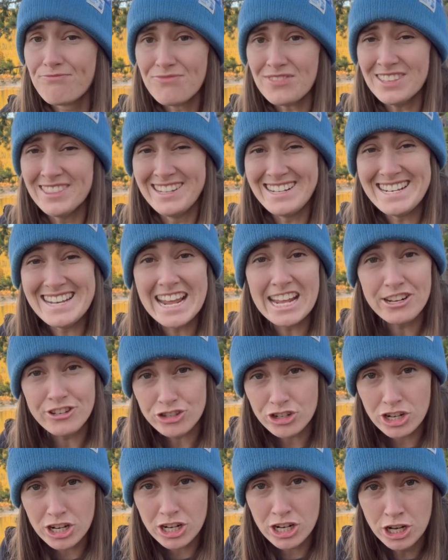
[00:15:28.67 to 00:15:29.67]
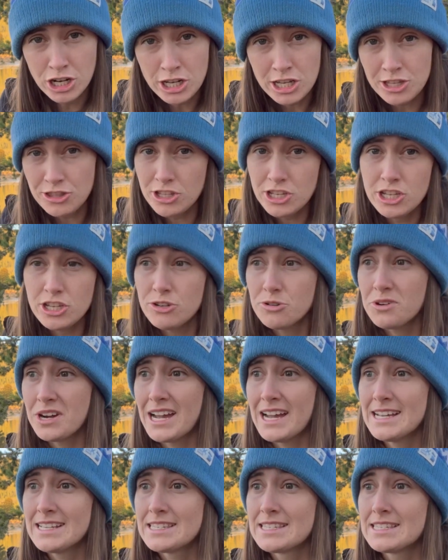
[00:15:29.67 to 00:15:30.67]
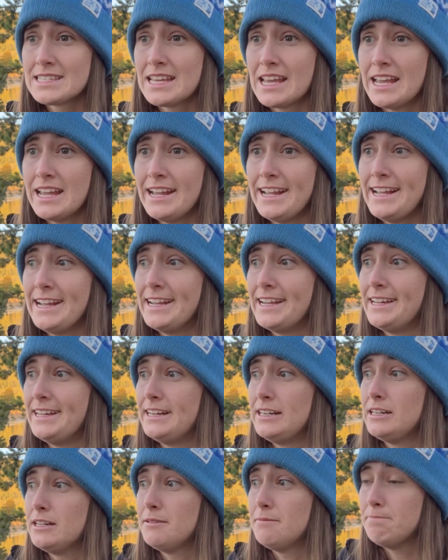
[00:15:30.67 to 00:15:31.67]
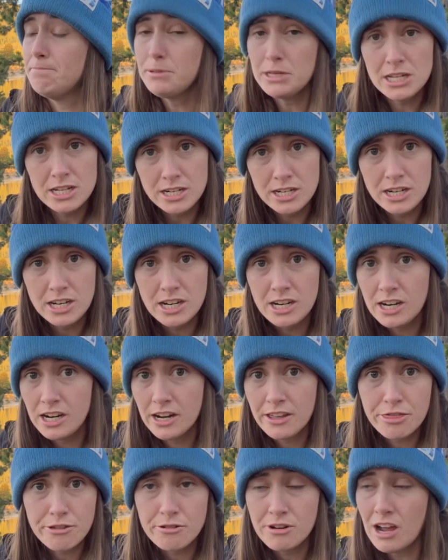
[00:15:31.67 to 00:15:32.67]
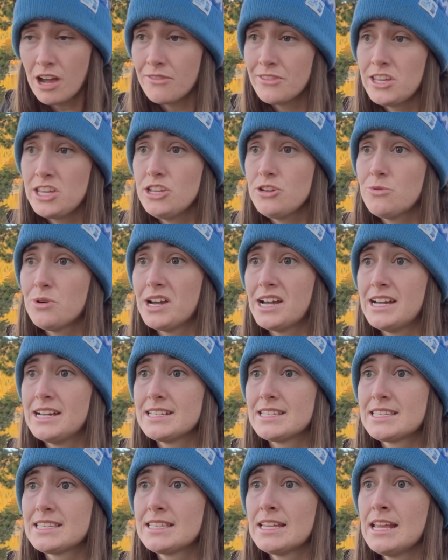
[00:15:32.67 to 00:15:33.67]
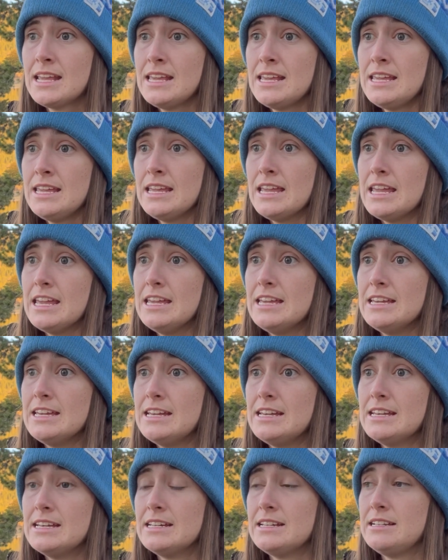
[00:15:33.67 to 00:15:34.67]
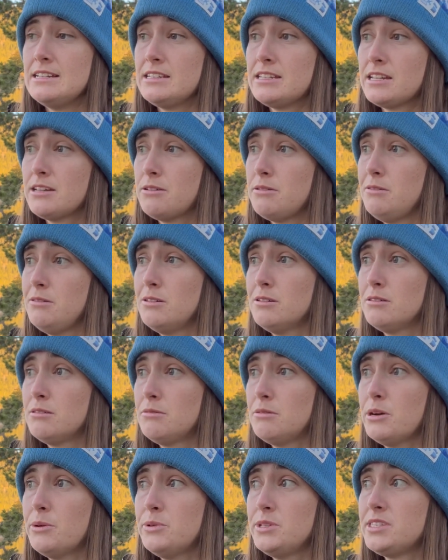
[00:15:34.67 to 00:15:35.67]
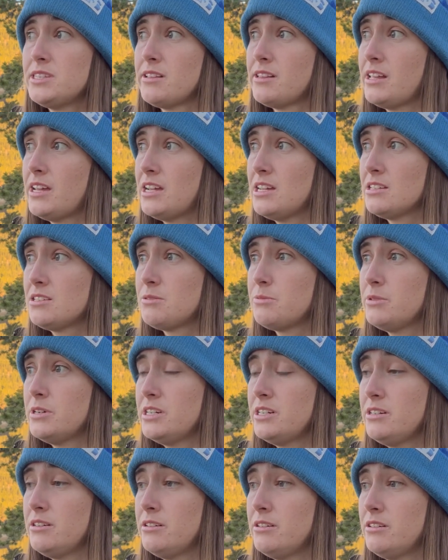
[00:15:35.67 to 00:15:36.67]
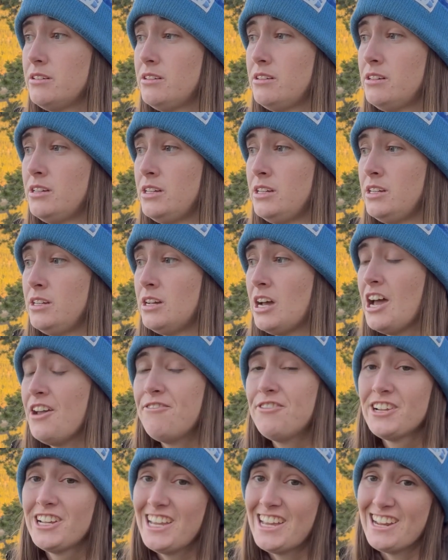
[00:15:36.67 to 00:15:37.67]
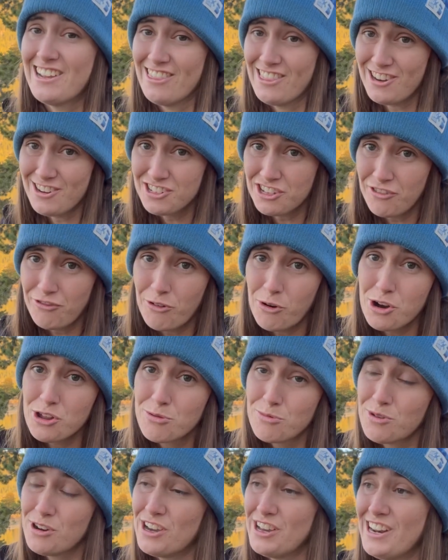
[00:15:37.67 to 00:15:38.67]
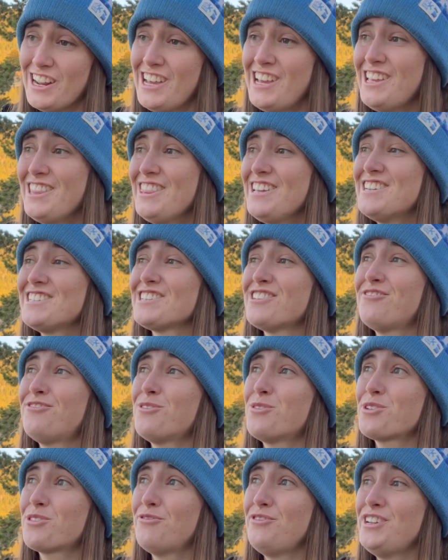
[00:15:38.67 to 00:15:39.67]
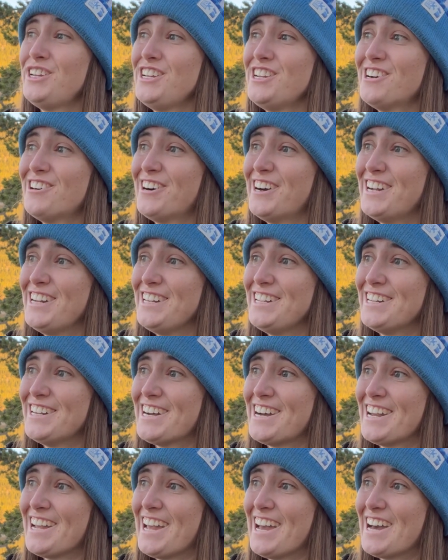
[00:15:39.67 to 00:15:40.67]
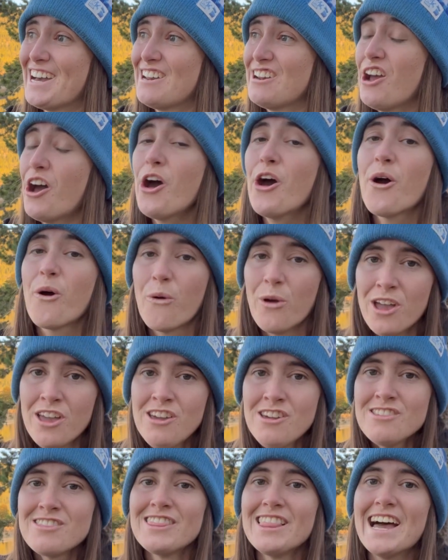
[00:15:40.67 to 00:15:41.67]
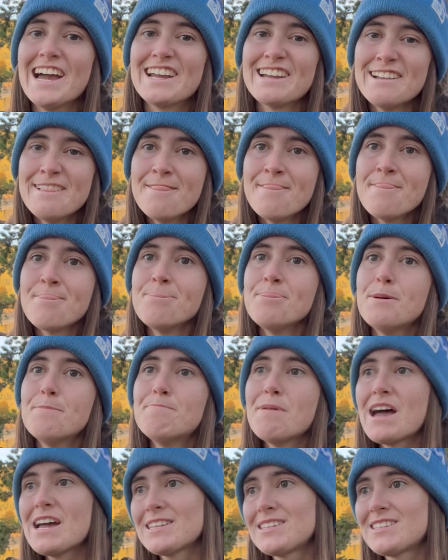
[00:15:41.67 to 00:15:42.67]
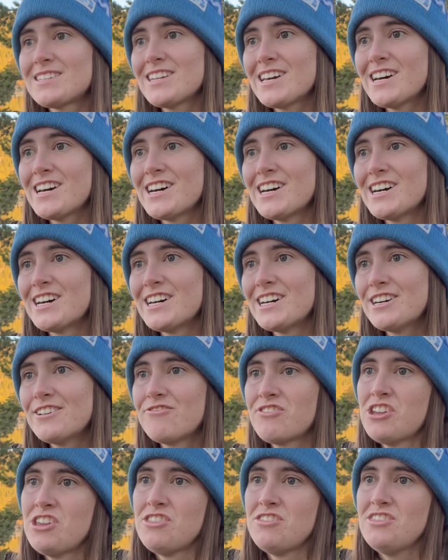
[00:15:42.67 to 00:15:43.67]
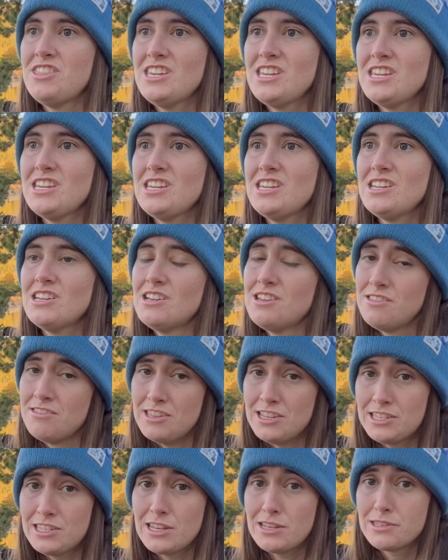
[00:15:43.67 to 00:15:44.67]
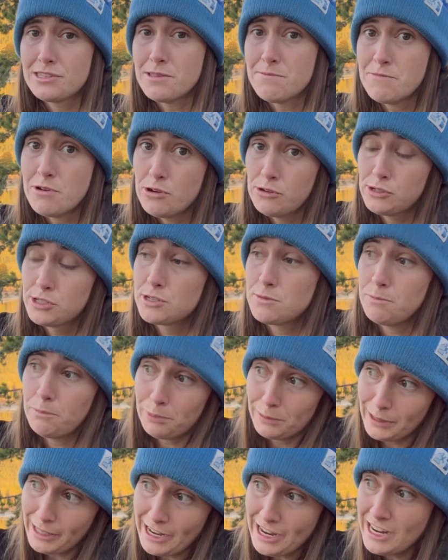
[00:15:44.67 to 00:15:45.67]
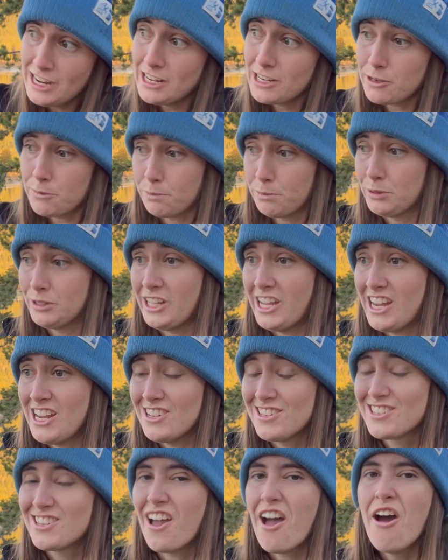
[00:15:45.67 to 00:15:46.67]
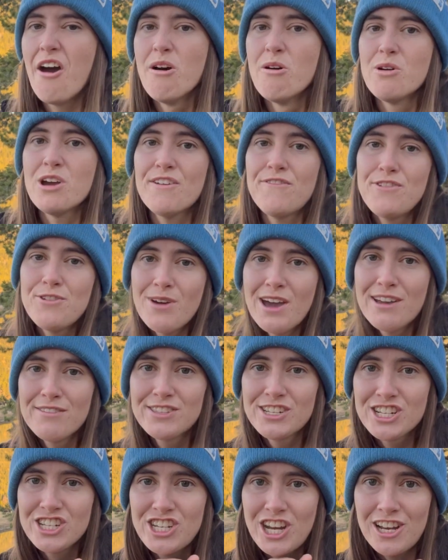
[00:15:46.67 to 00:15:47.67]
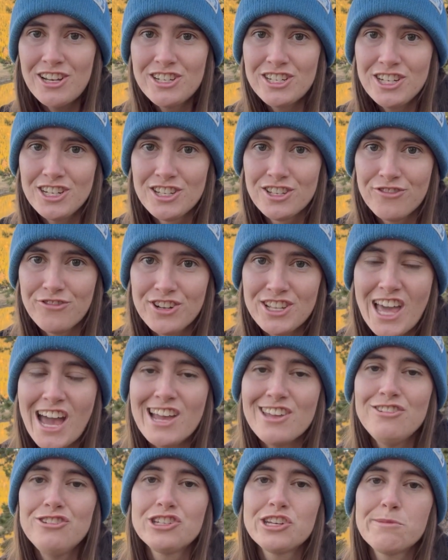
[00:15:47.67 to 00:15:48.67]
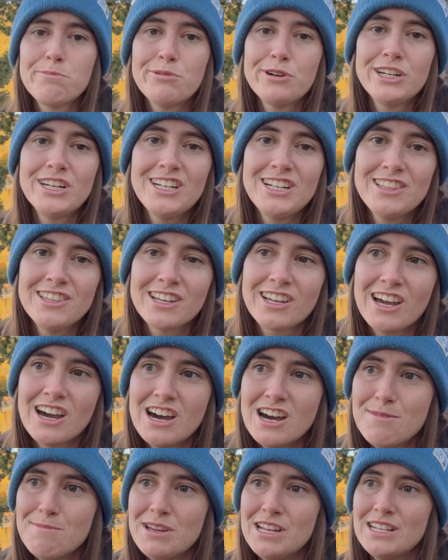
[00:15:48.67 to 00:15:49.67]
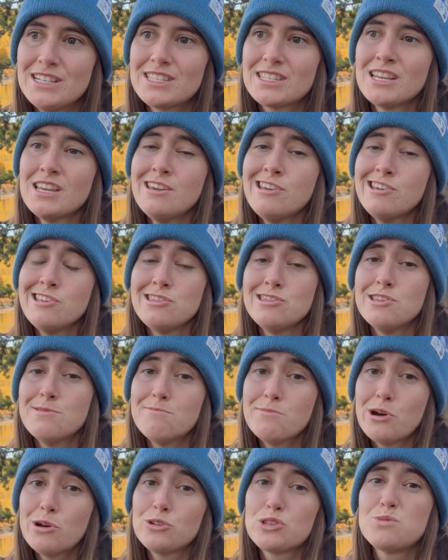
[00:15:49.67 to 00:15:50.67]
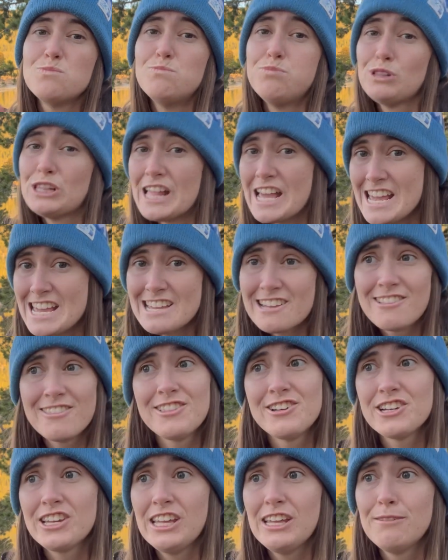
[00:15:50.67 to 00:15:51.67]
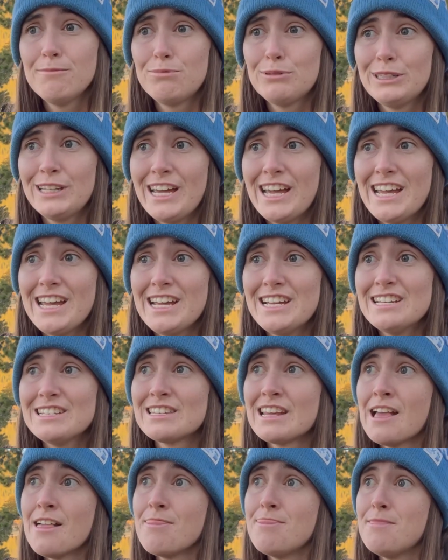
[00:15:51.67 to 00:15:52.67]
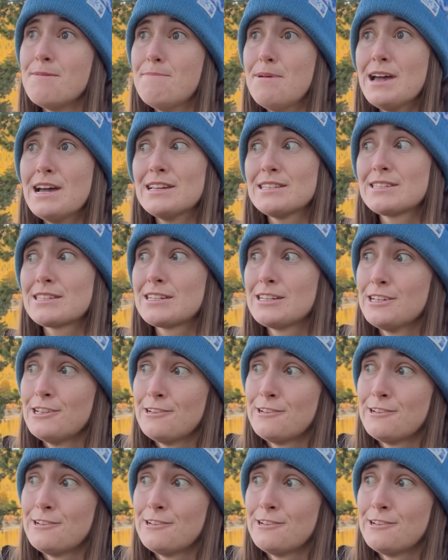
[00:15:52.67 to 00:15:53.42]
nature in the US and beer throughout the US. And what was the last one? I forget. There's a fourth one, and there's a fourth video idea I had. Oh, like the best of this is the most blank place. Oh, if you have suggestions for that, you should put it in the comments. The most blank looking place, the best